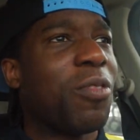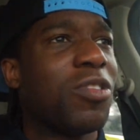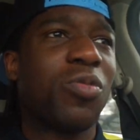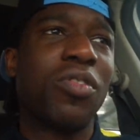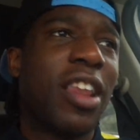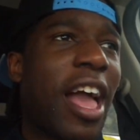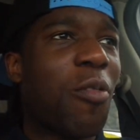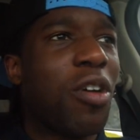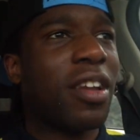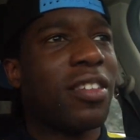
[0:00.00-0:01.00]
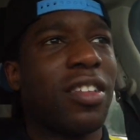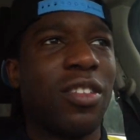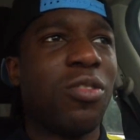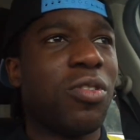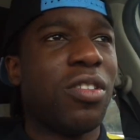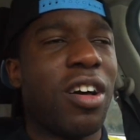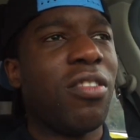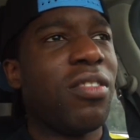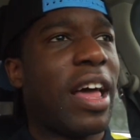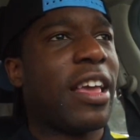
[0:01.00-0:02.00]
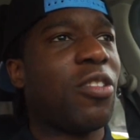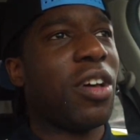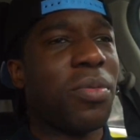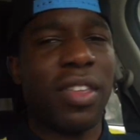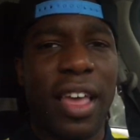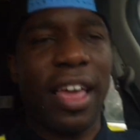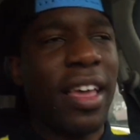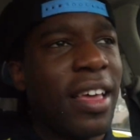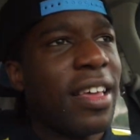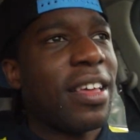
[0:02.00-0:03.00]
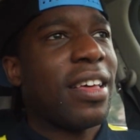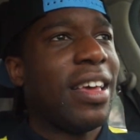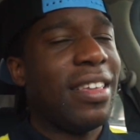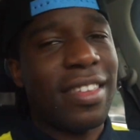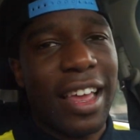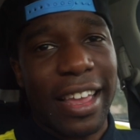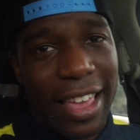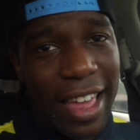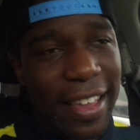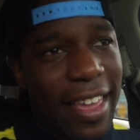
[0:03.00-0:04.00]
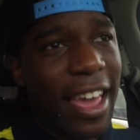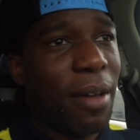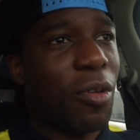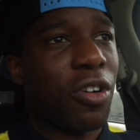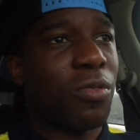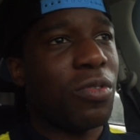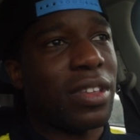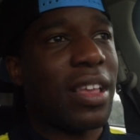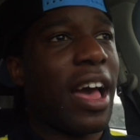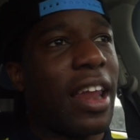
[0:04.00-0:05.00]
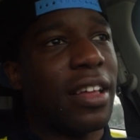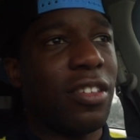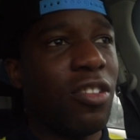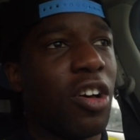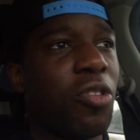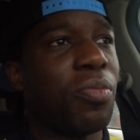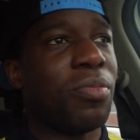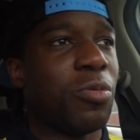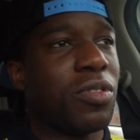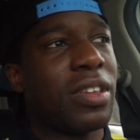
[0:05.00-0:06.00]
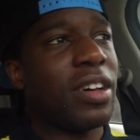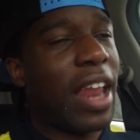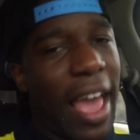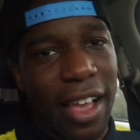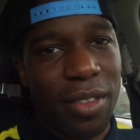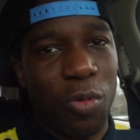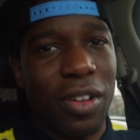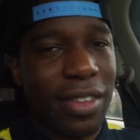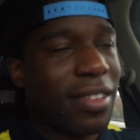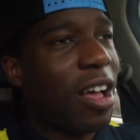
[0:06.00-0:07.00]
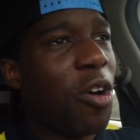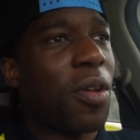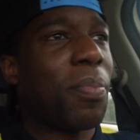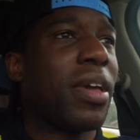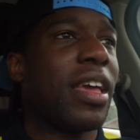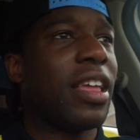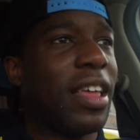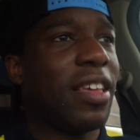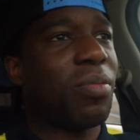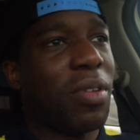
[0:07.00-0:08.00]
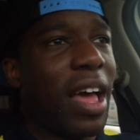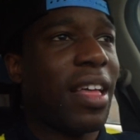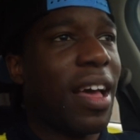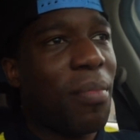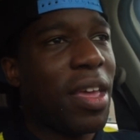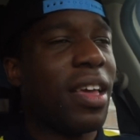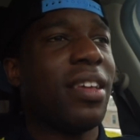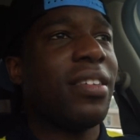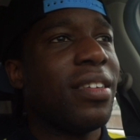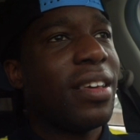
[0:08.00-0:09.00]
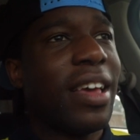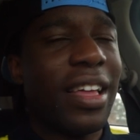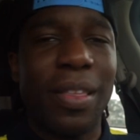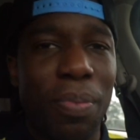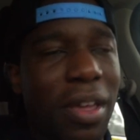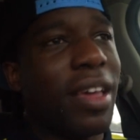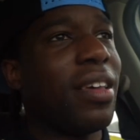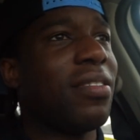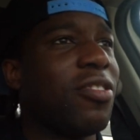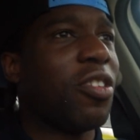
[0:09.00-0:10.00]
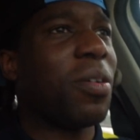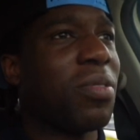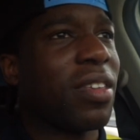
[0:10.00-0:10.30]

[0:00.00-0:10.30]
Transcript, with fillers: which one do y'all want us to do? You know, like, you know what I'm saying? He said a Canon camera was kind of, you know, was good. I asked him what his own opinion is, but I, I mean, it depends, you know what I'm